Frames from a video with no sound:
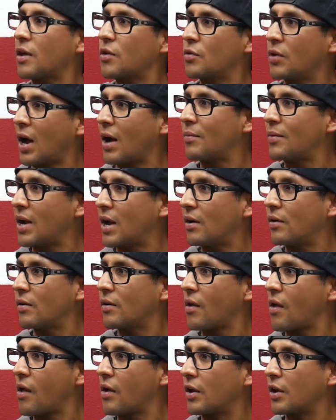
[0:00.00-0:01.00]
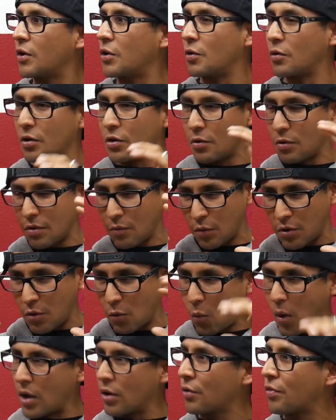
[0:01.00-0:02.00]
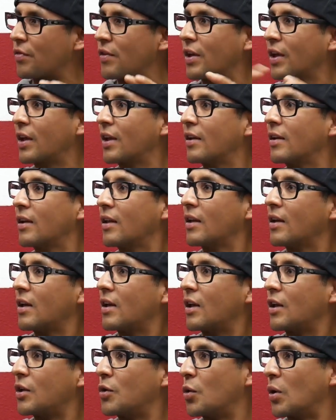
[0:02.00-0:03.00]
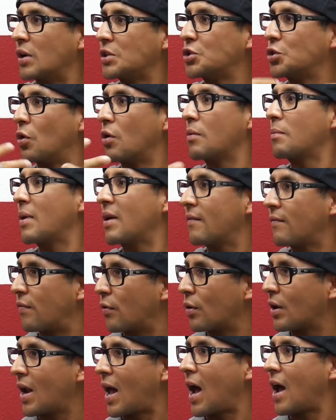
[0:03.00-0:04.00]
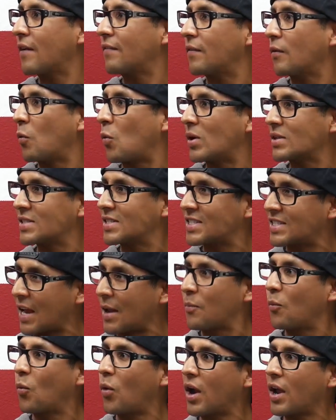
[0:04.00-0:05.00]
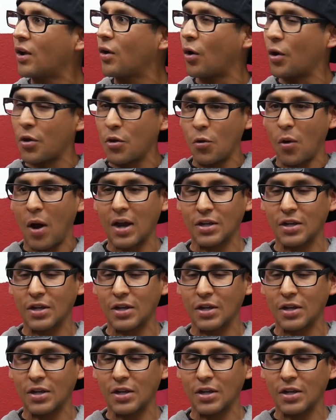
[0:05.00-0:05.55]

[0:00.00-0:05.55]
that you have now. Your way of thinking, your enjoyment for life was the same way, or you